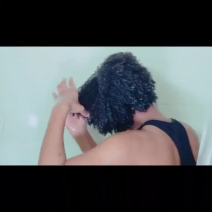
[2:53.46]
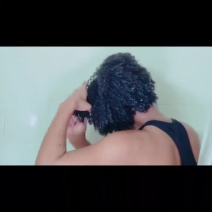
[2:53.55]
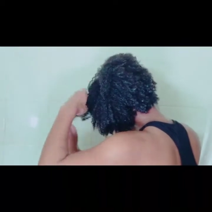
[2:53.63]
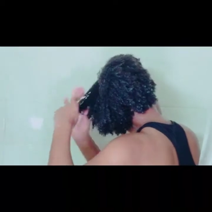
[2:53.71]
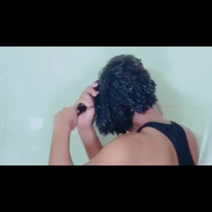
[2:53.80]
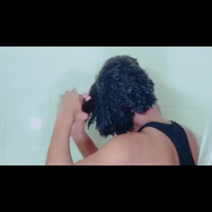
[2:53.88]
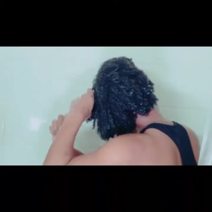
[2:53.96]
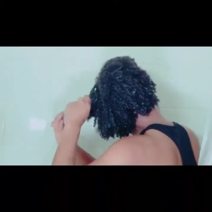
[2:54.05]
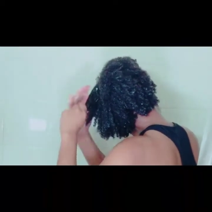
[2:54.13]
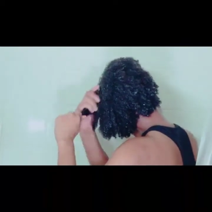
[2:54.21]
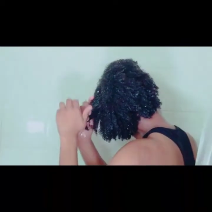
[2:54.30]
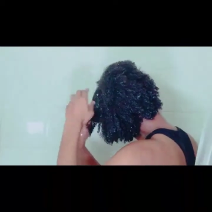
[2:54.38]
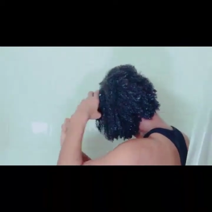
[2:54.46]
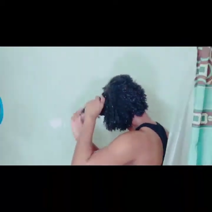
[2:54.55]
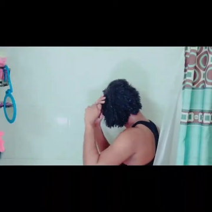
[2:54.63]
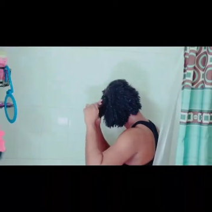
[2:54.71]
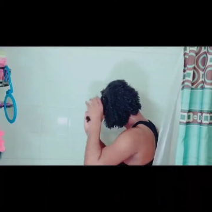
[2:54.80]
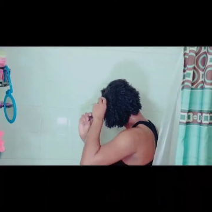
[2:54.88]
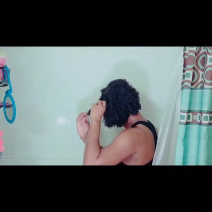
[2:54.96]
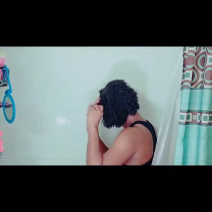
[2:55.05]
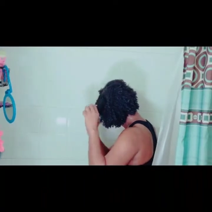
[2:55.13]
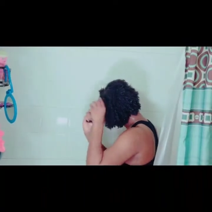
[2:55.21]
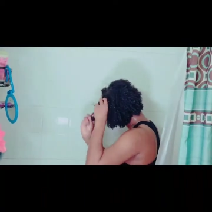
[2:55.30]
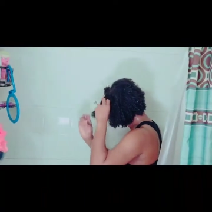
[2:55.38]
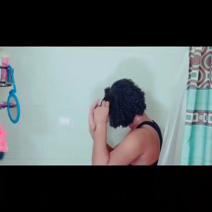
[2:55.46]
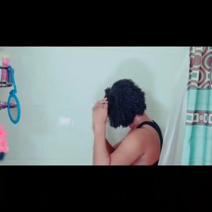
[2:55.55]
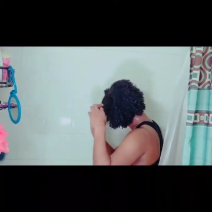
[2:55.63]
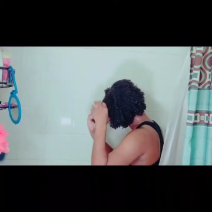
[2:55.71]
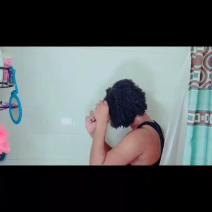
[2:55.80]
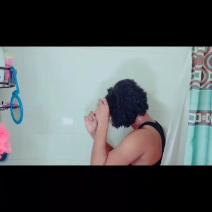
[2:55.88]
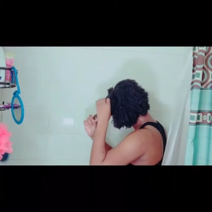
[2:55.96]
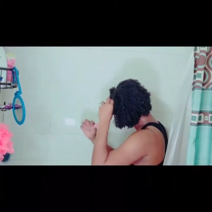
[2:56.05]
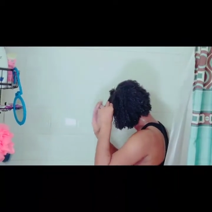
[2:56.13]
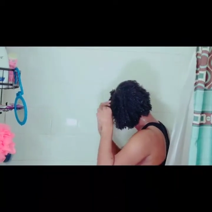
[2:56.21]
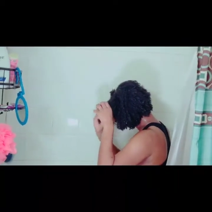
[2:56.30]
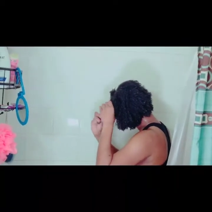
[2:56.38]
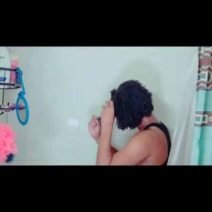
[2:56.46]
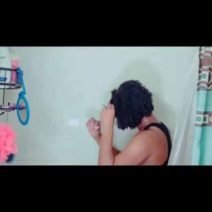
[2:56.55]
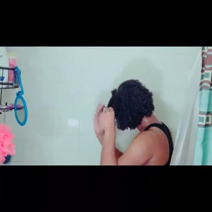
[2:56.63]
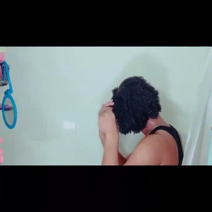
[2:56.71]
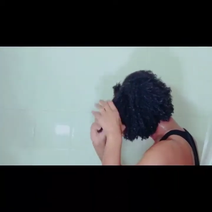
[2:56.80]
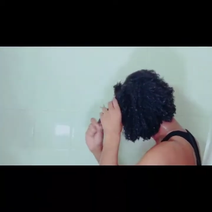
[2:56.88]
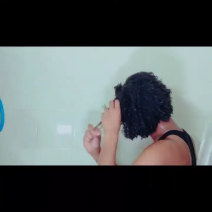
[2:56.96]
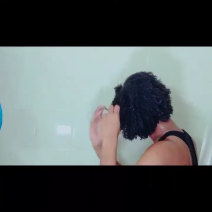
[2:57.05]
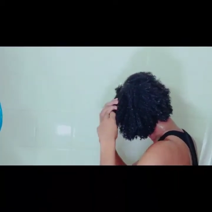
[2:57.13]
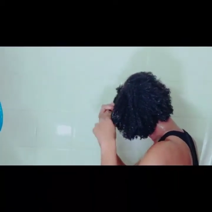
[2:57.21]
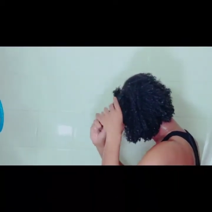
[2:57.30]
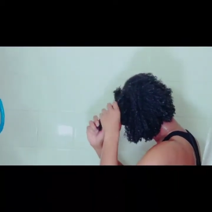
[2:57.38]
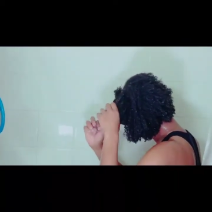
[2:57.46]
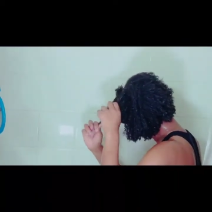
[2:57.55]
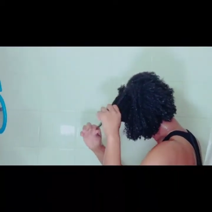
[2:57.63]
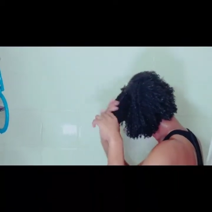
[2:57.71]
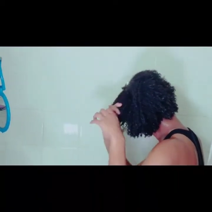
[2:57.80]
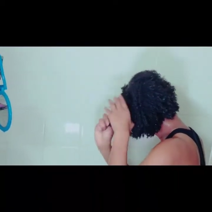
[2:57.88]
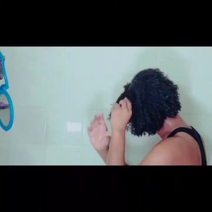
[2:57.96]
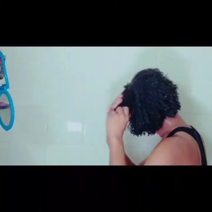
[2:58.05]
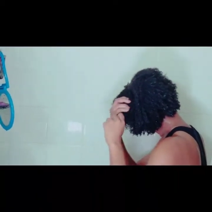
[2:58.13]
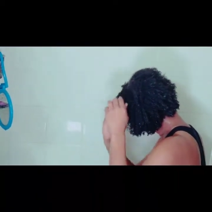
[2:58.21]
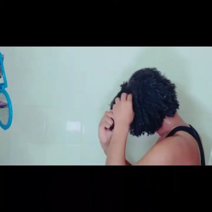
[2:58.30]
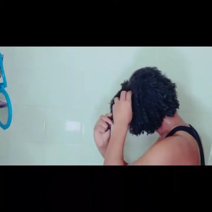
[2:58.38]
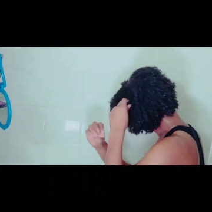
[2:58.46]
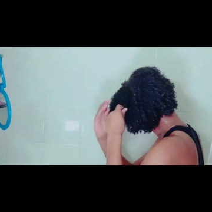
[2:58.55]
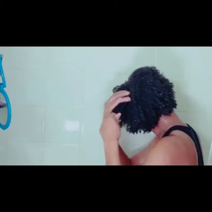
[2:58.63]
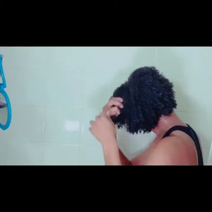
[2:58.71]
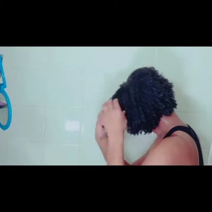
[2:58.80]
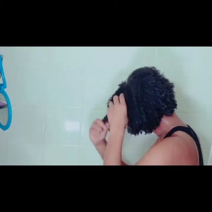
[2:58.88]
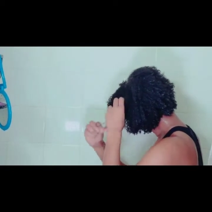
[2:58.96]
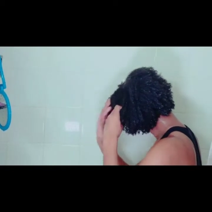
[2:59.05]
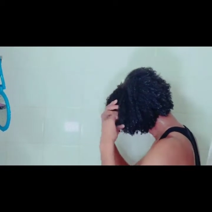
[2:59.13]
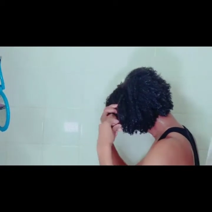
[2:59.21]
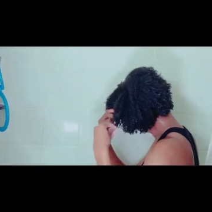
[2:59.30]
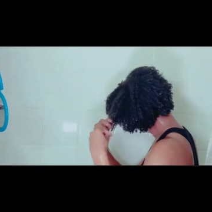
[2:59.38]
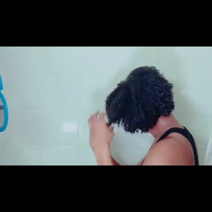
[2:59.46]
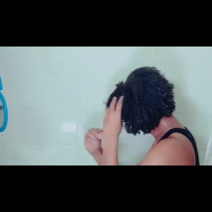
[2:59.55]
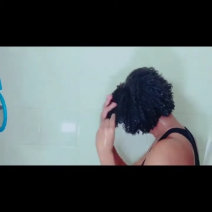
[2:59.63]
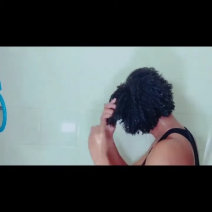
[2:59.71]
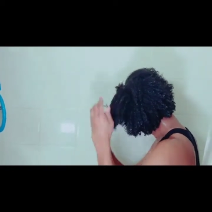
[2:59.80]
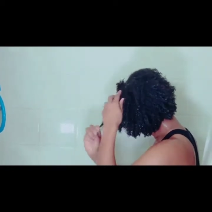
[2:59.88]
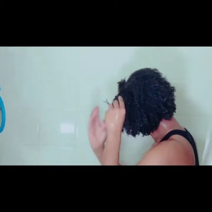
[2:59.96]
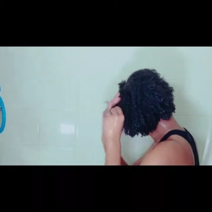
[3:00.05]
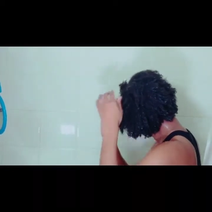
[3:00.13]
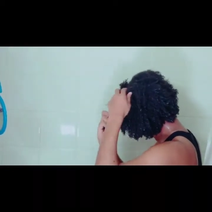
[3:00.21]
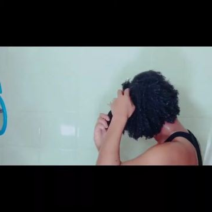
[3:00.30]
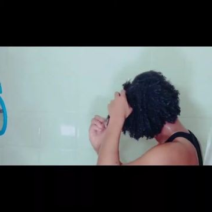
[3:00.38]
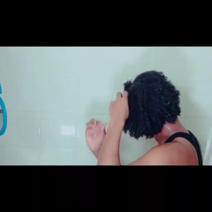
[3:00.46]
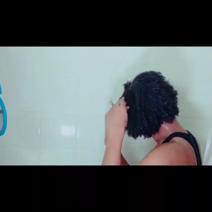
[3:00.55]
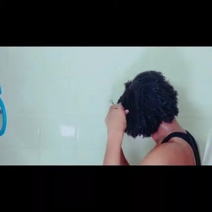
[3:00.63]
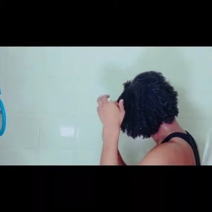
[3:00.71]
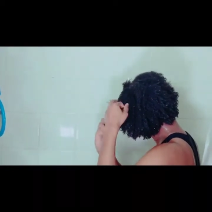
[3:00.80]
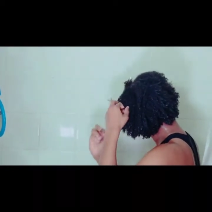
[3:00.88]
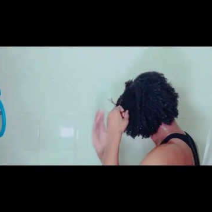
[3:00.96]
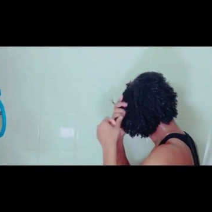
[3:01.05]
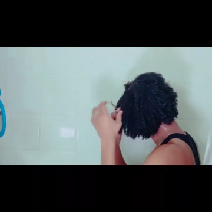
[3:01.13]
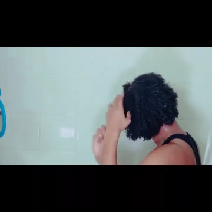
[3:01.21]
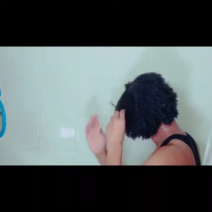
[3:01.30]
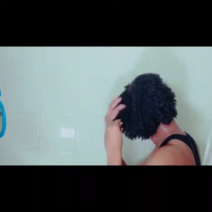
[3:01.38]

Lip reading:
(no speaker visible)